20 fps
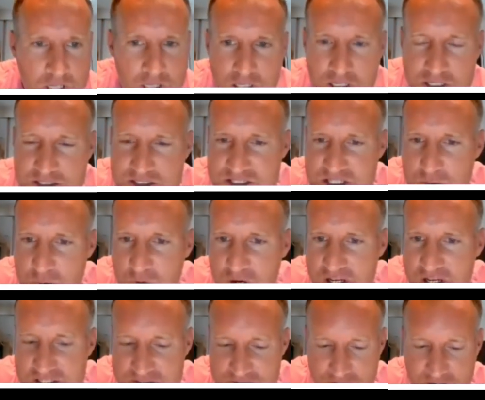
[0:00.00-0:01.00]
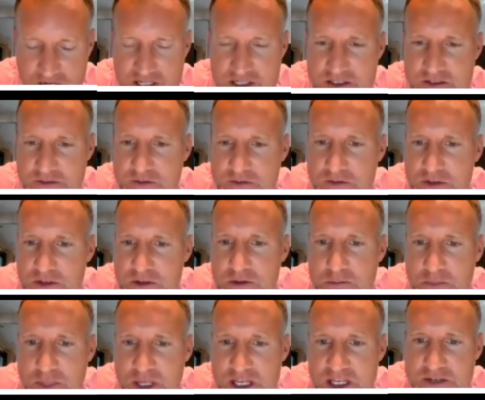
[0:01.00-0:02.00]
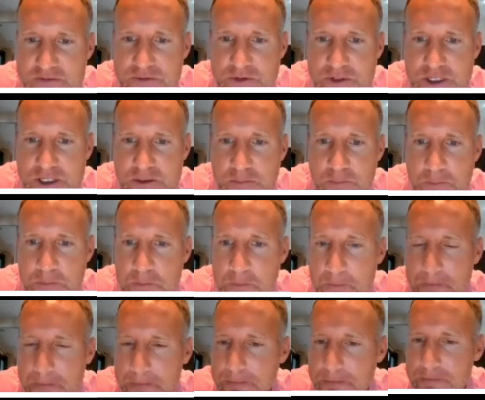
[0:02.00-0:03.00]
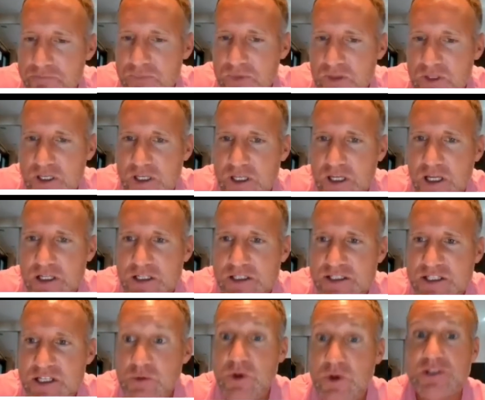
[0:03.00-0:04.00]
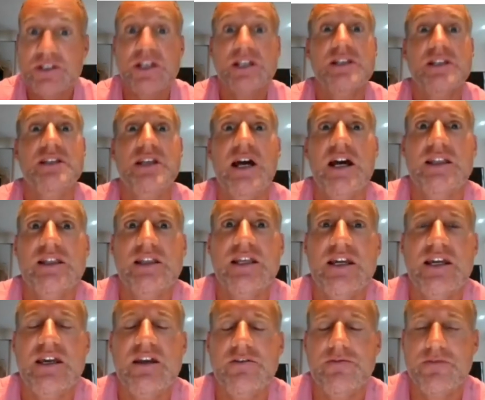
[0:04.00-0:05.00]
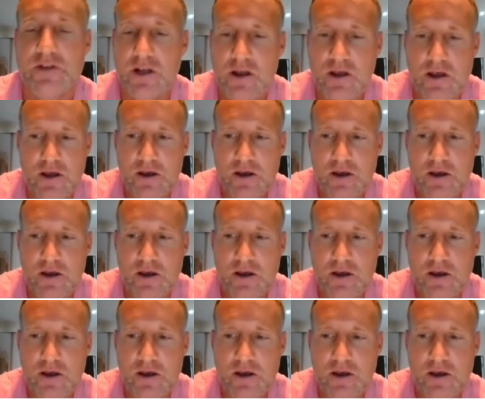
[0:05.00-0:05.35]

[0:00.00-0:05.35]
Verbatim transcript: Let's see what his friends made for him and see what's inside the gift.